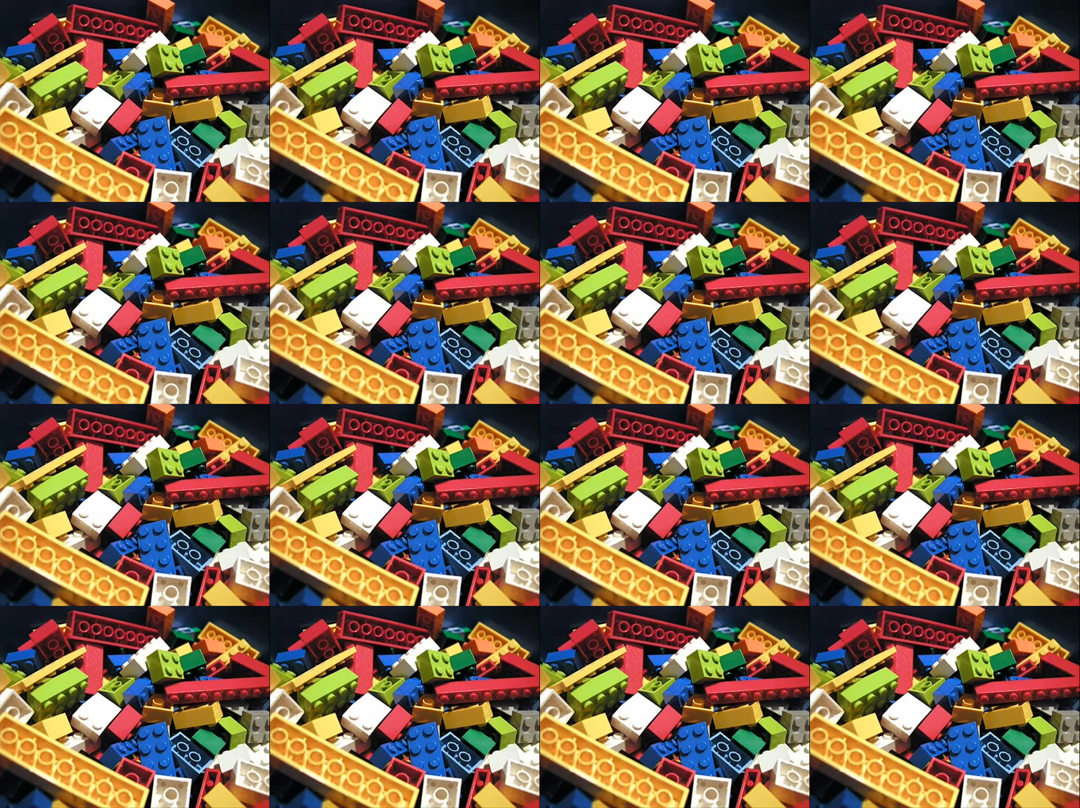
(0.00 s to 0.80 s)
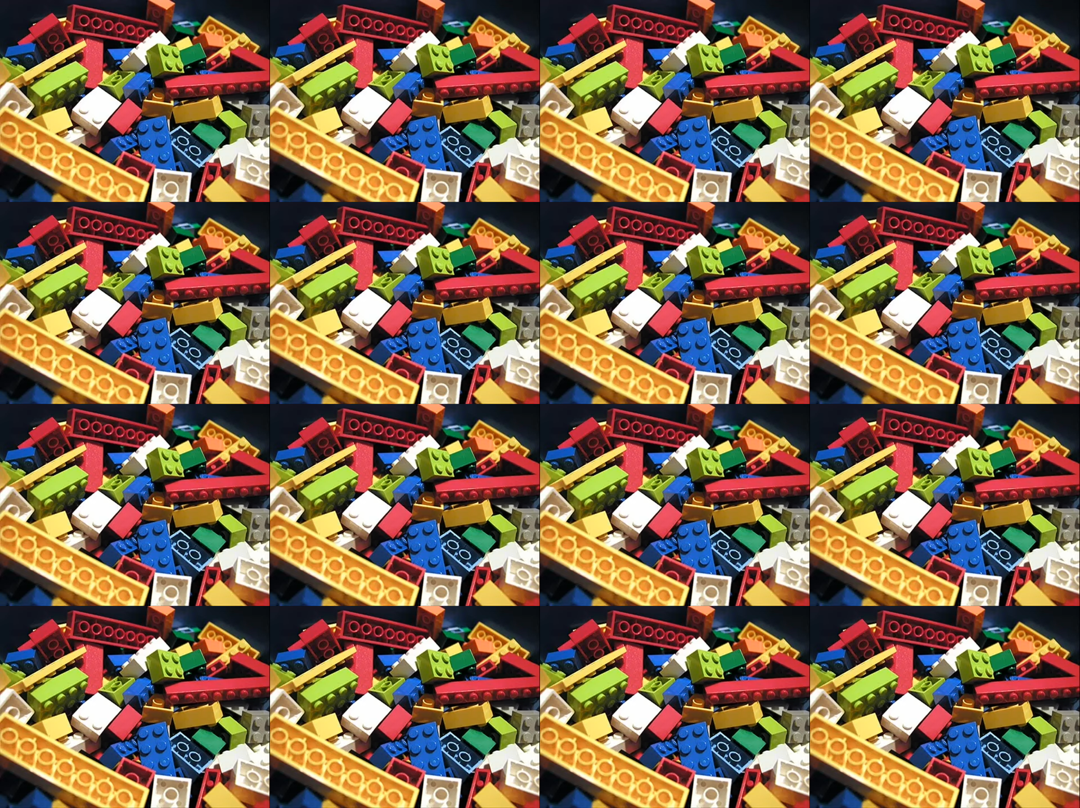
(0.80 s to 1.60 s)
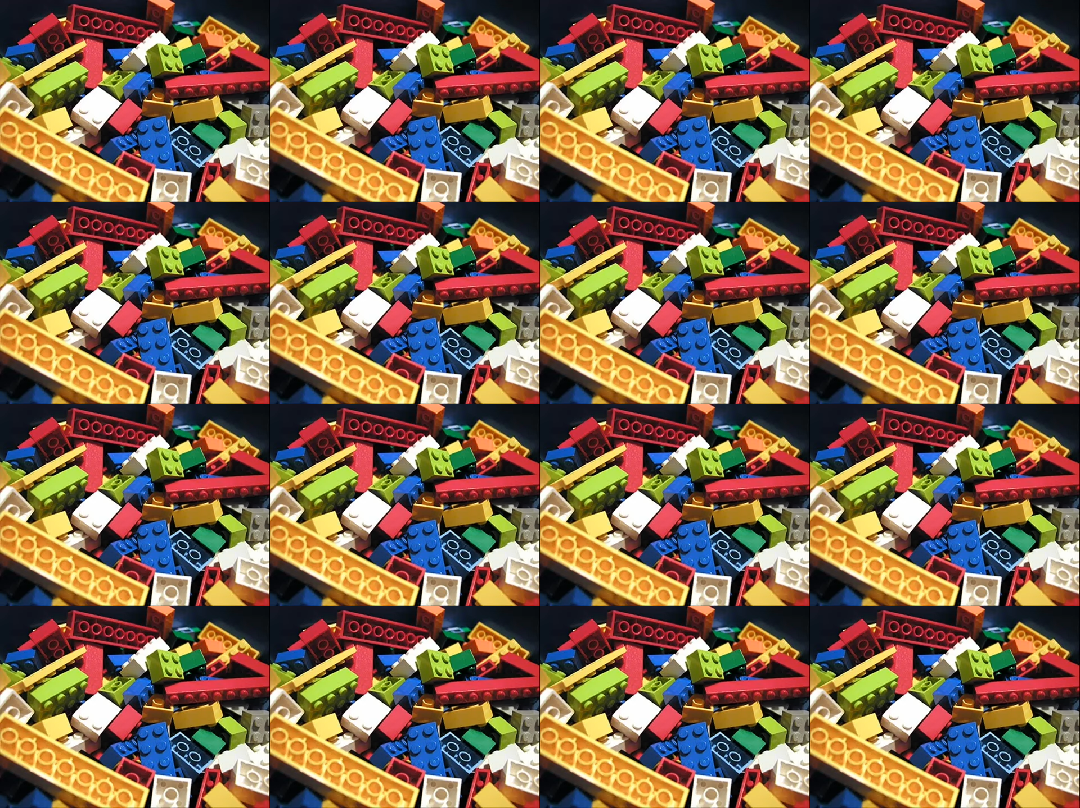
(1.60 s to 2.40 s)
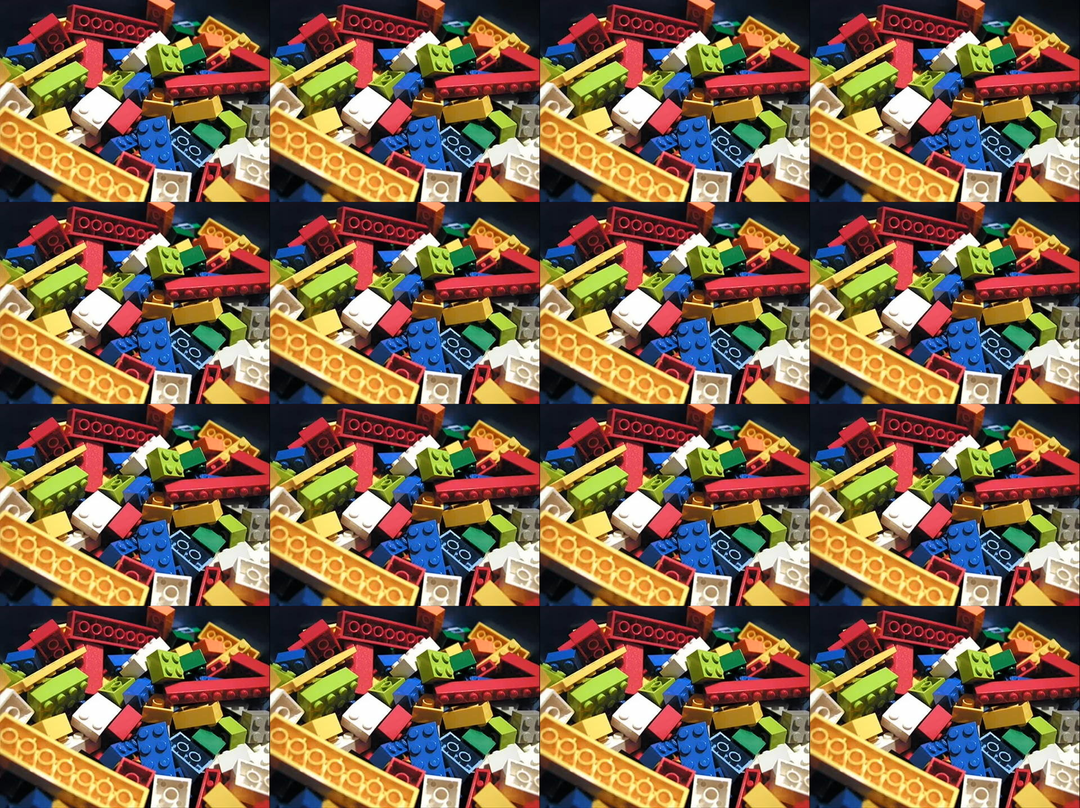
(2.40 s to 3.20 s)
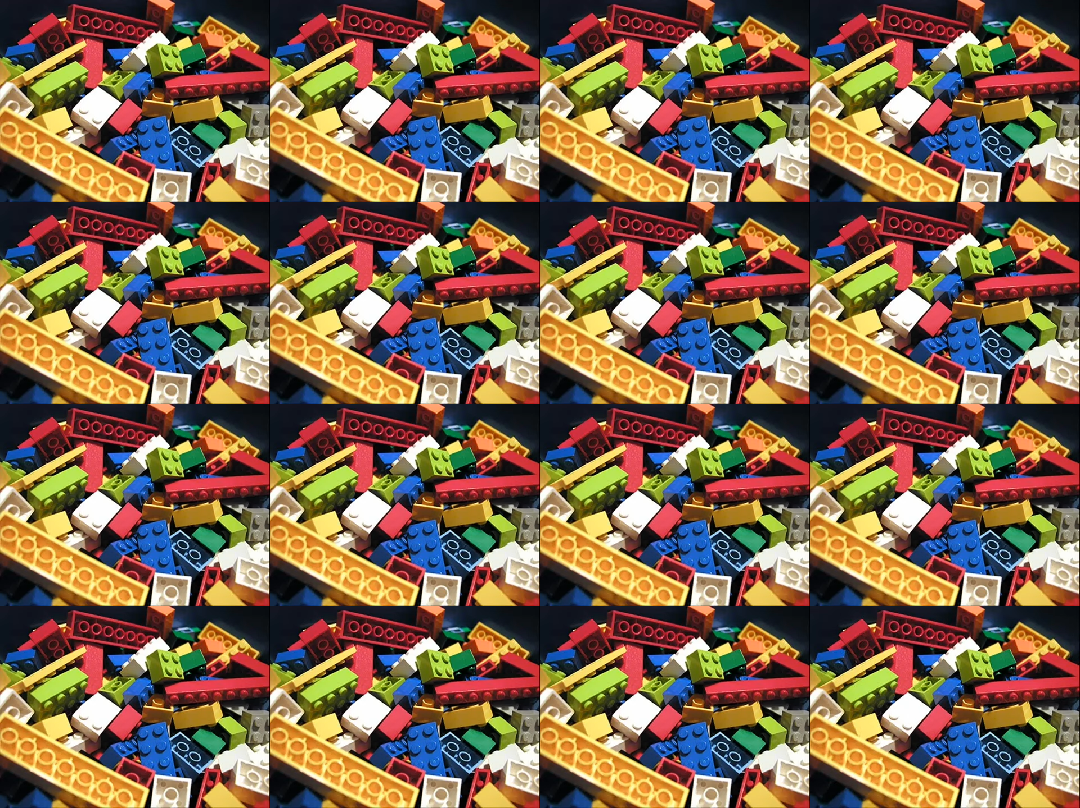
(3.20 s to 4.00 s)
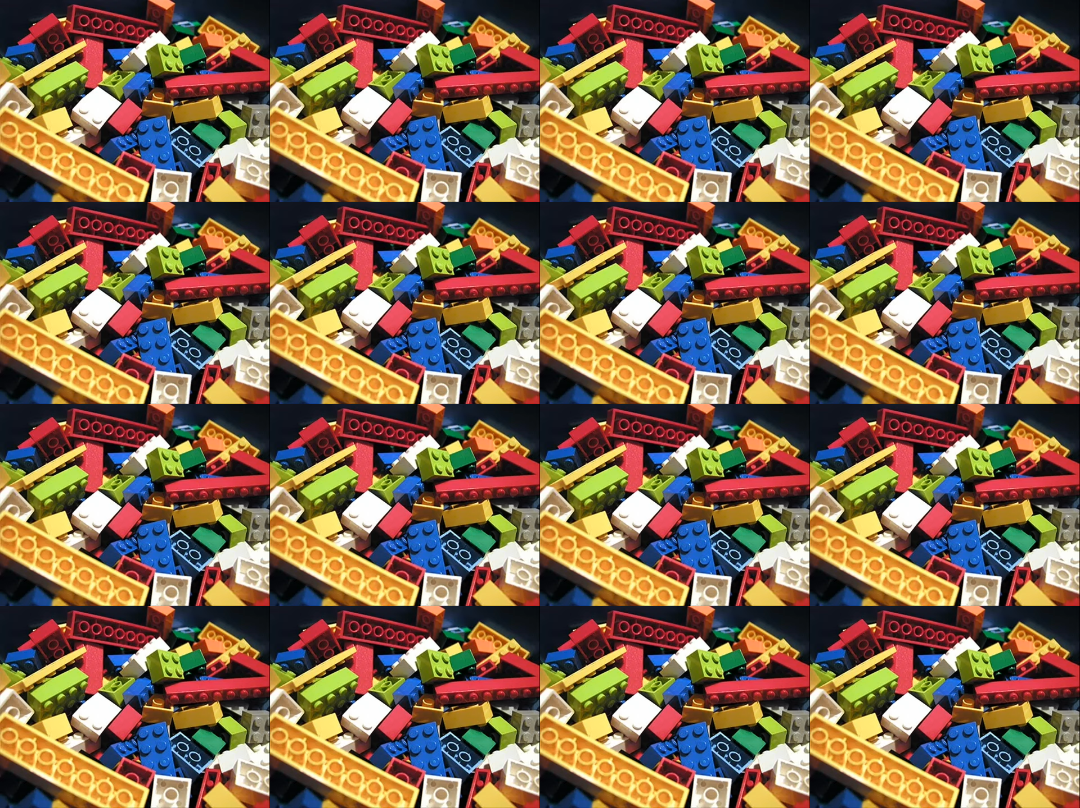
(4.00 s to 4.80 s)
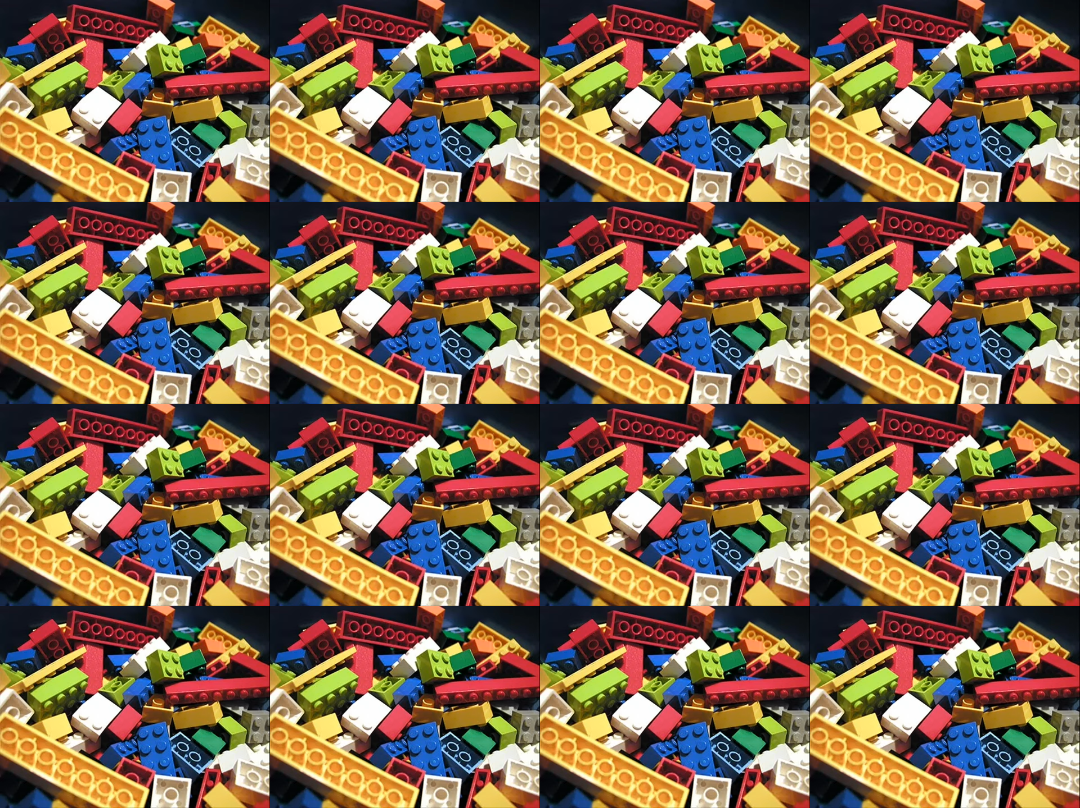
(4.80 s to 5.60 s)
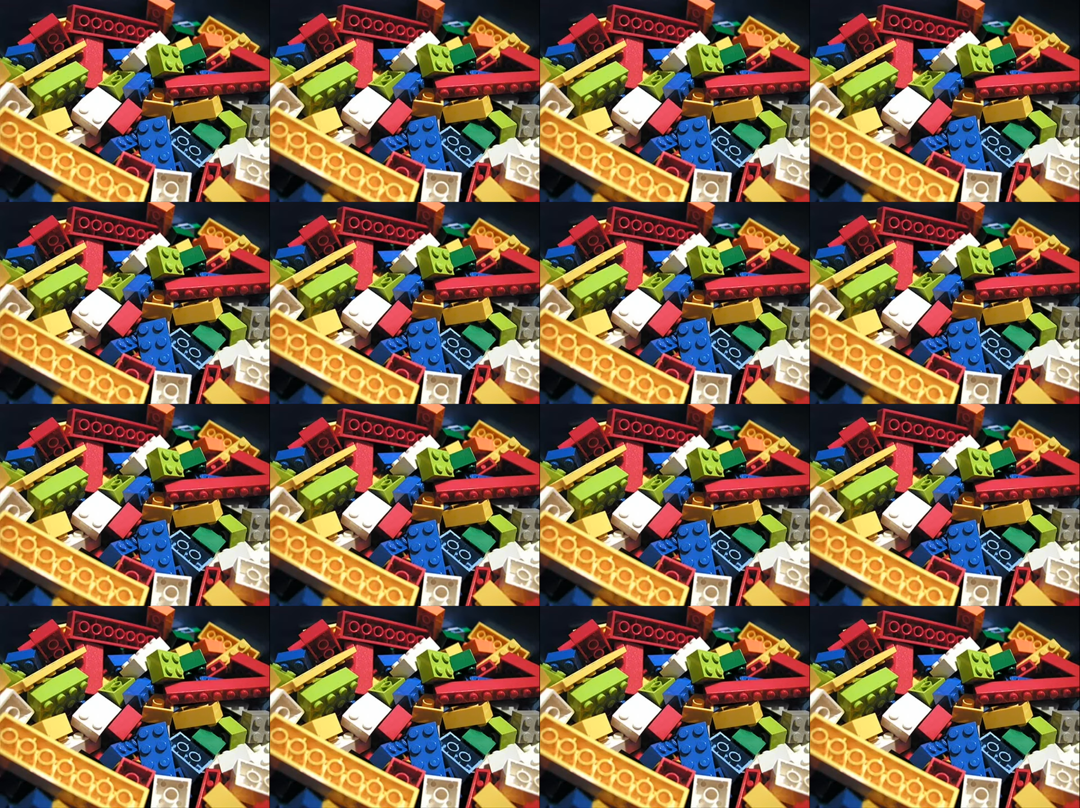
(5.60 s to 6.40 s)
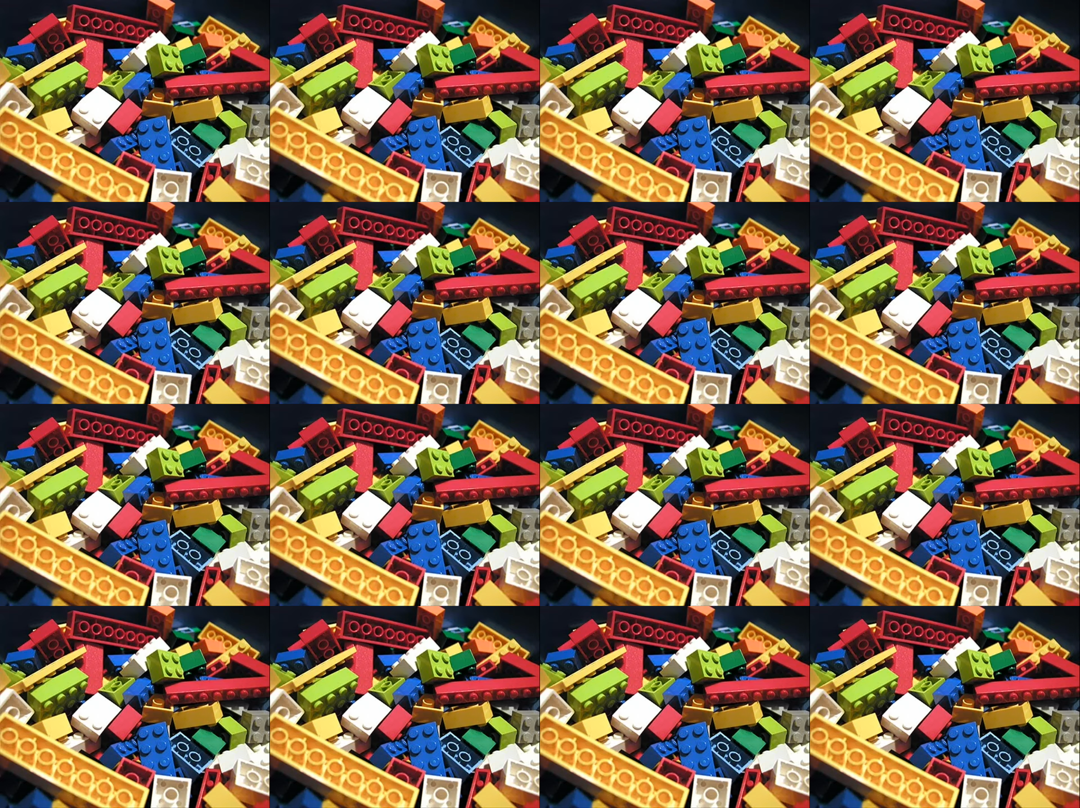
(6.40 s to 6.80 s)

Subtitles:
No face is visible, so there are no lips to read.